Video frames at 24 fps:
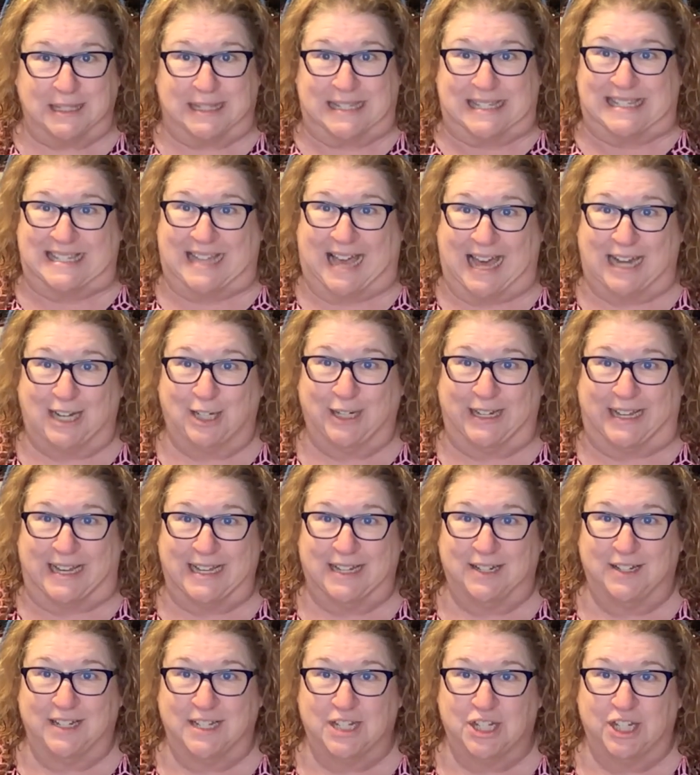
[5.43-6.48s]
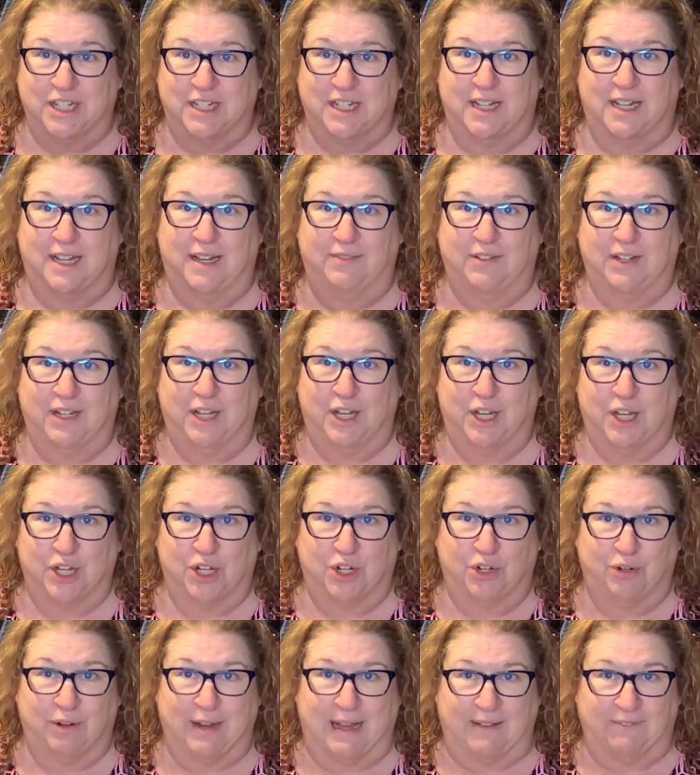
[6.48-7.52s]
the Saturday edition of
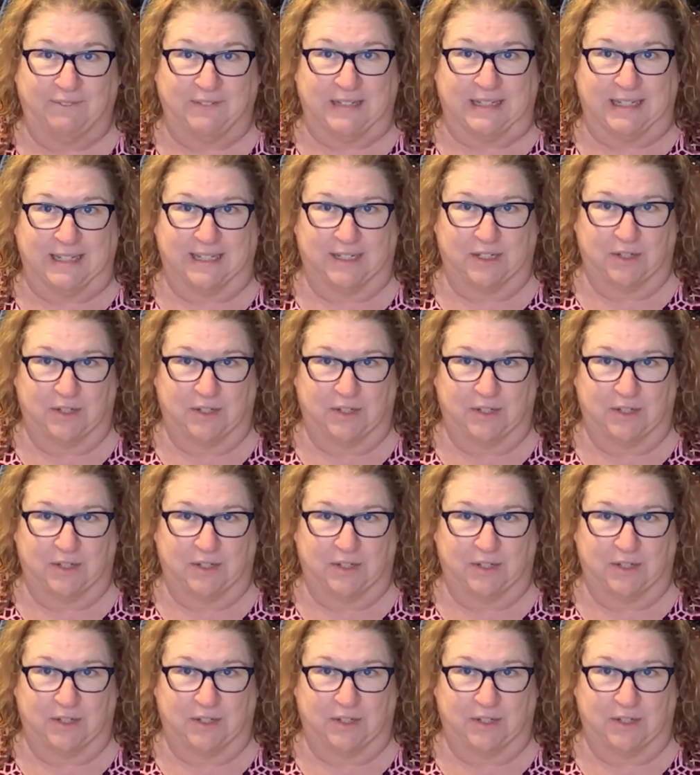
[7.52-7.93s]
Crafting and